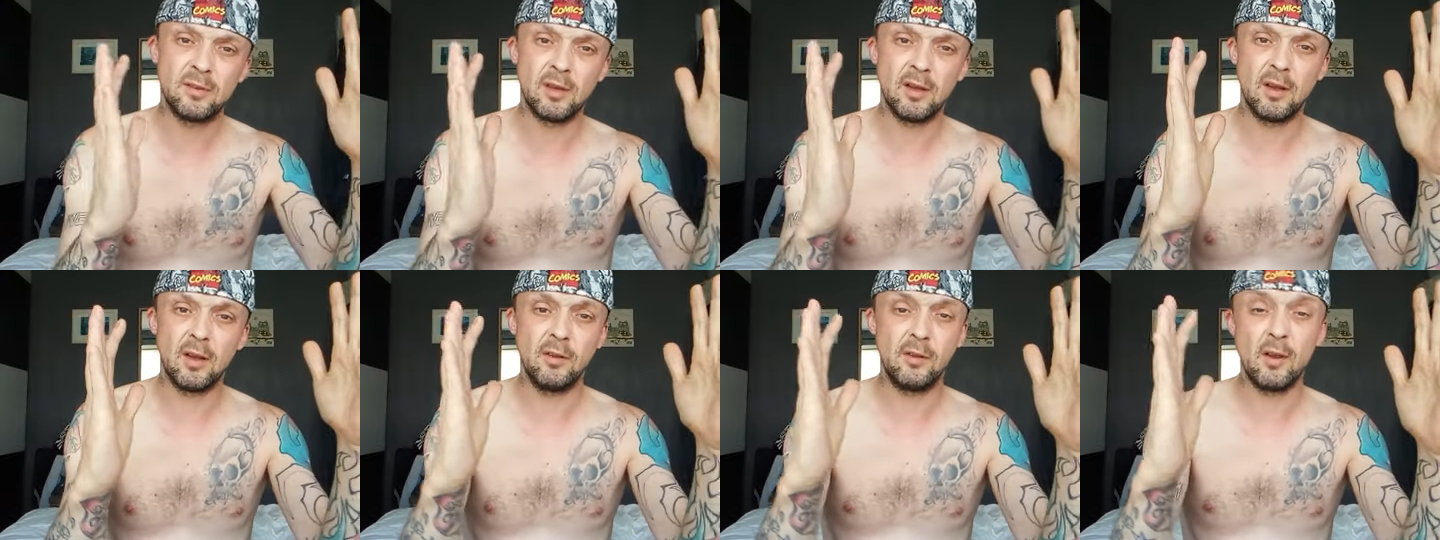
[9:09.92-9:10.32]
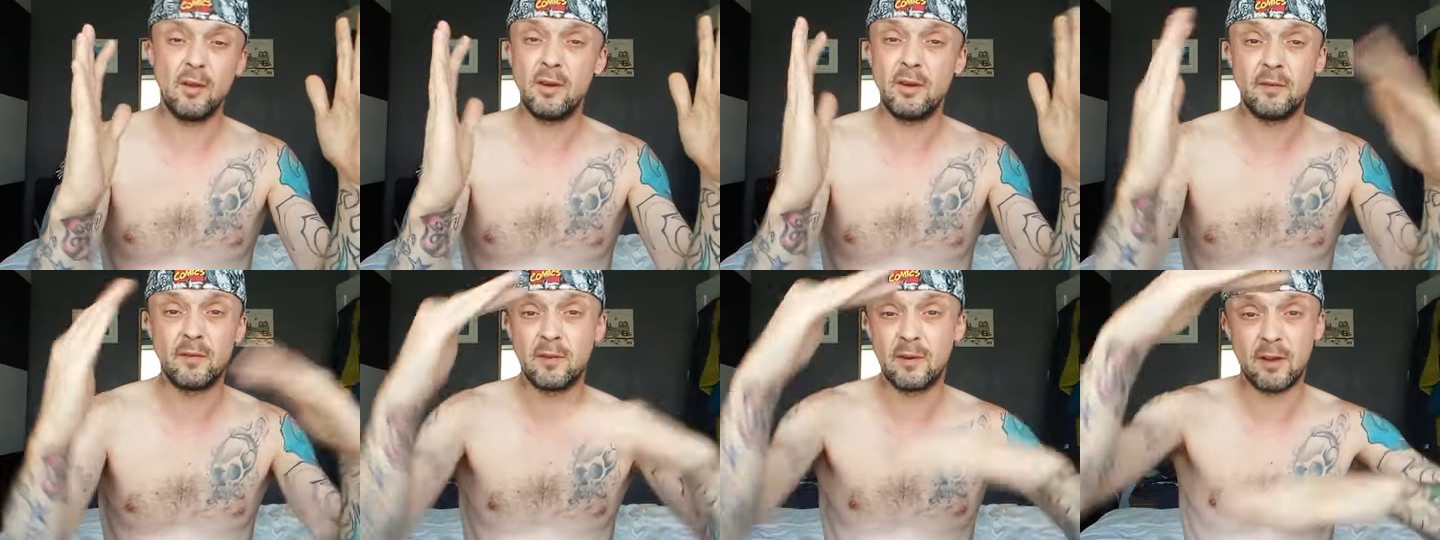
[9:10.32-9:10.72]
Yeah, I don't
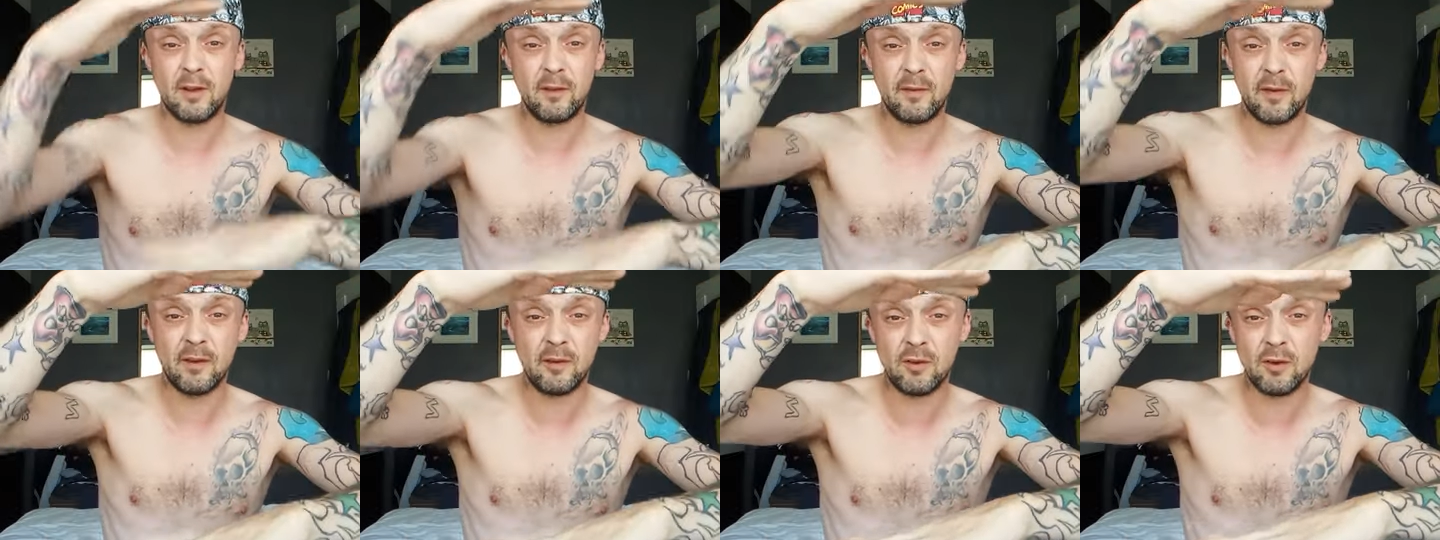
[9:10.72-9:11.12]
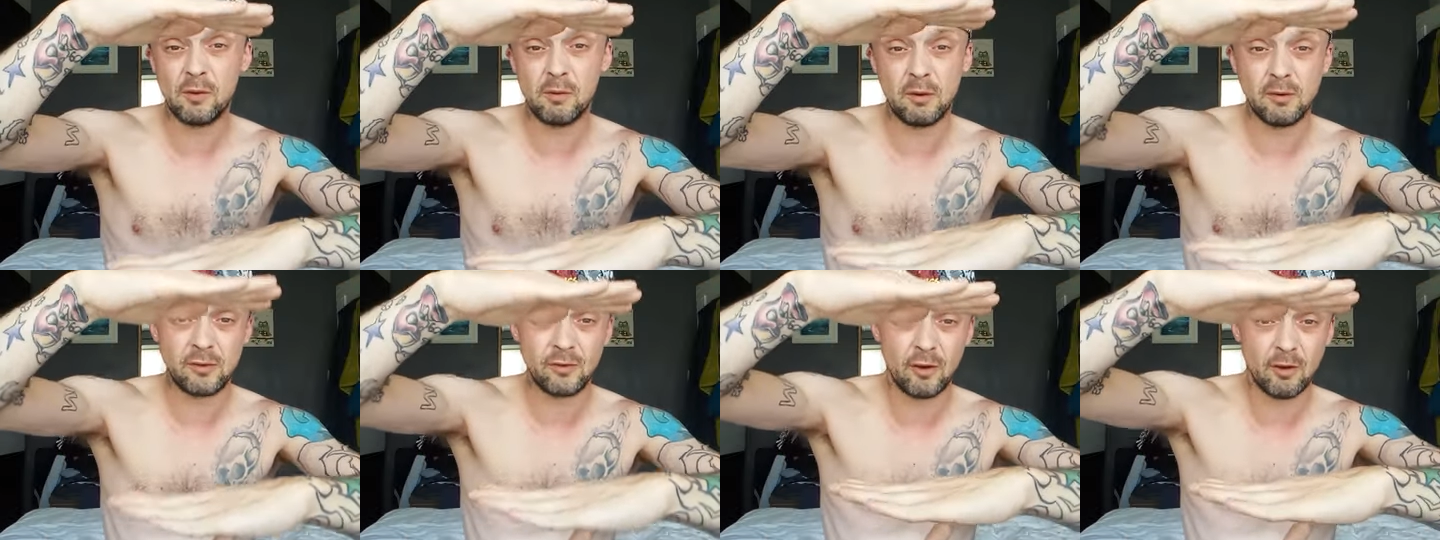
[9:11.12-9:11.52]
even know if they do
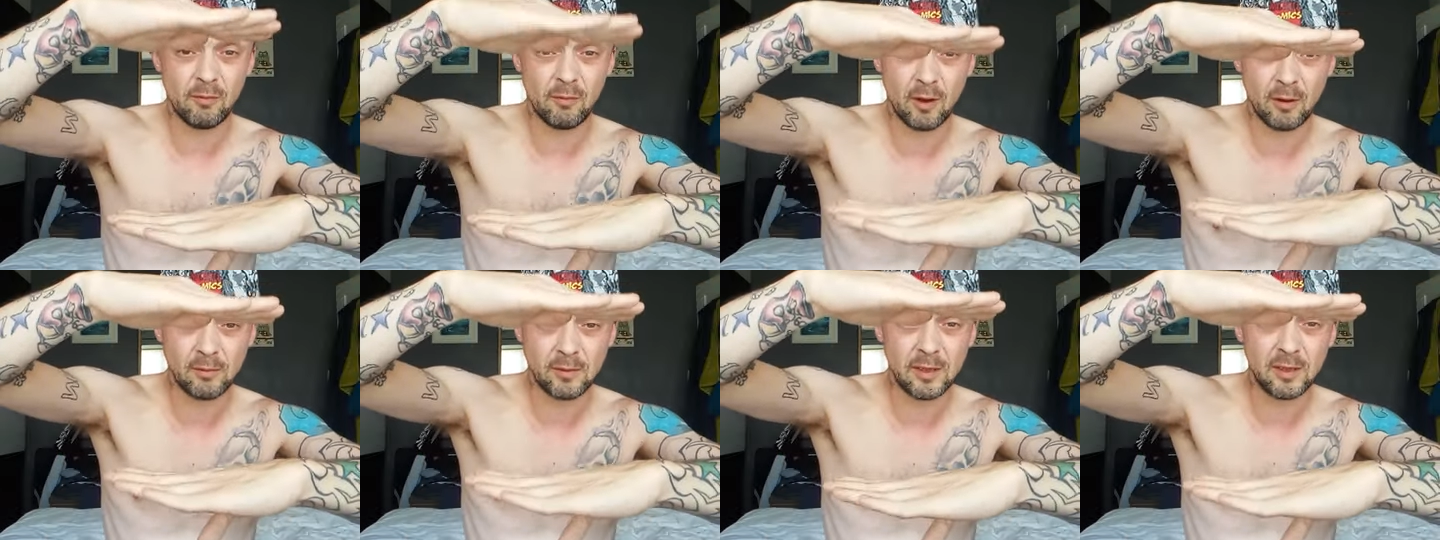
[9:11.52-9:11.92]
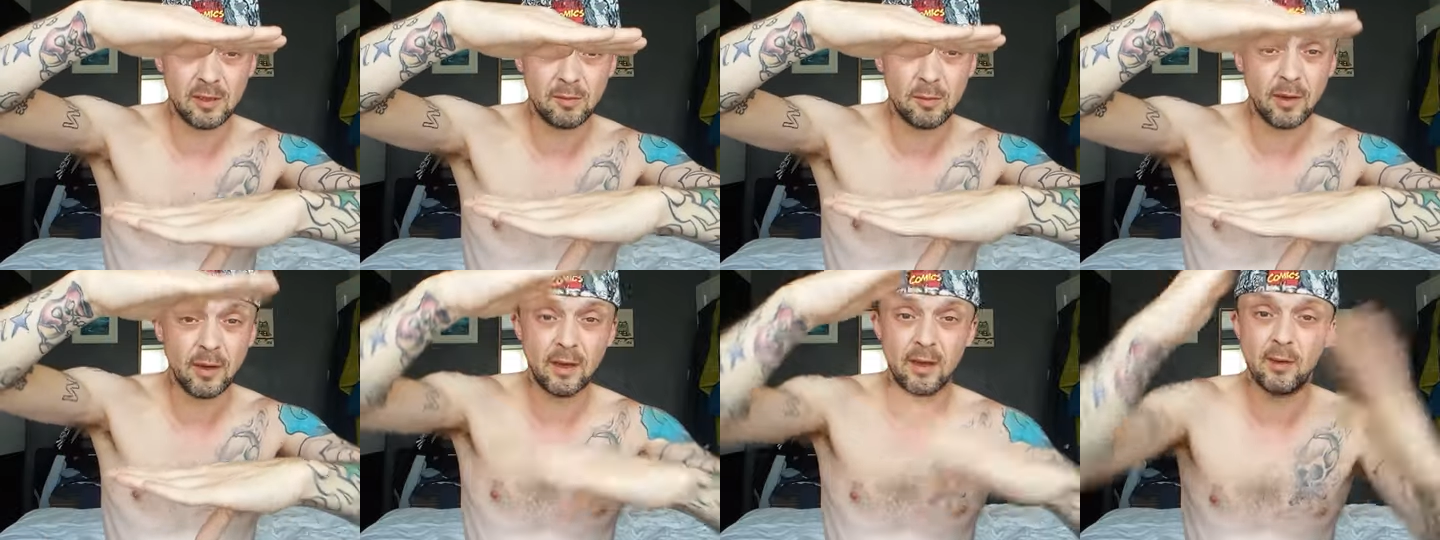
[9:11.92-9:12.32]
ice cream tubs this
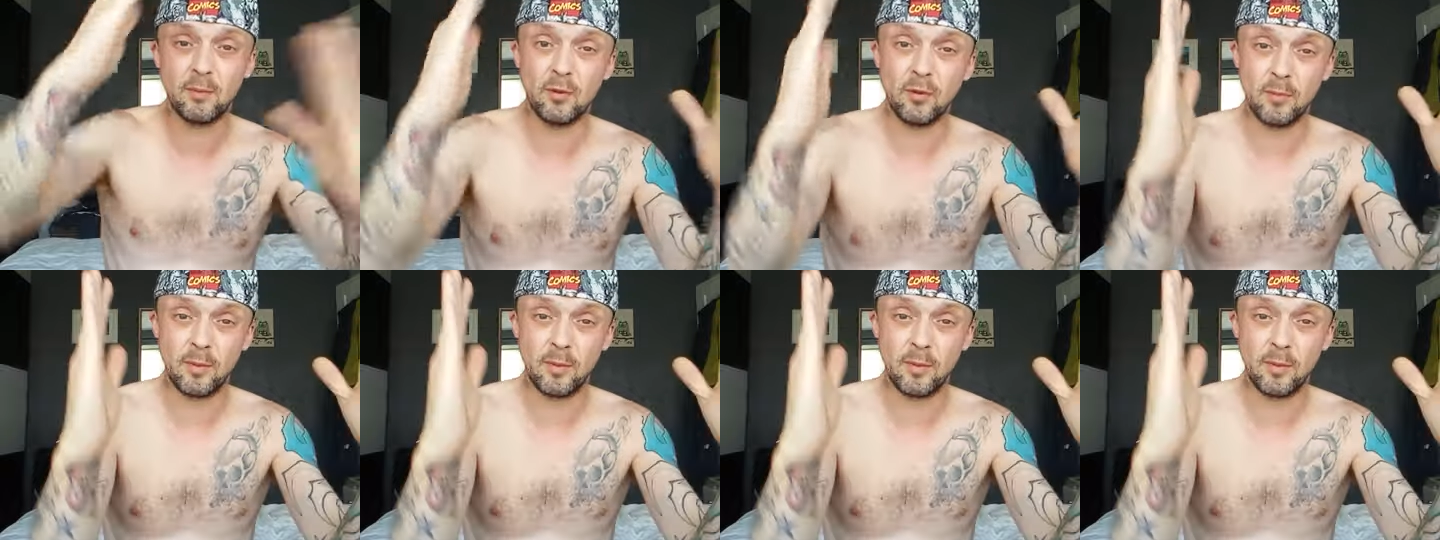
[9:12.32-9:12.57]
big anymore,